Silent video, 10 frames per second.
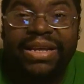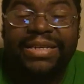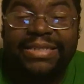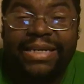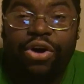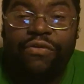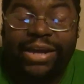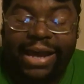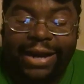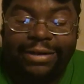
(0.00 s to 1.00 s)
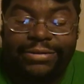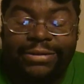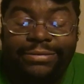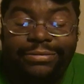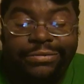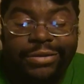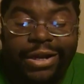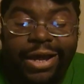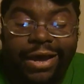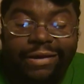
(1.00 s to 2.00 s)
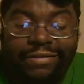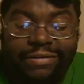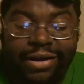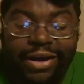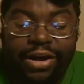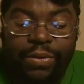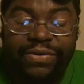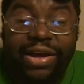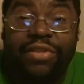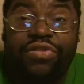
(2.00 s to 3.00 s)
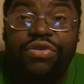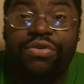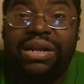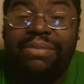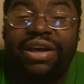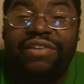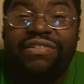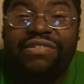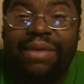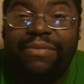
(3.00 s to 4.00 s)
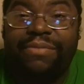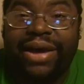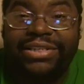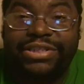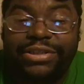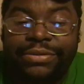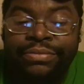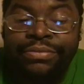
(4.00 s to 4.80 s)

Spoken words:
Cena over Kane. Next, we've got 2 Elimination Chamber matches.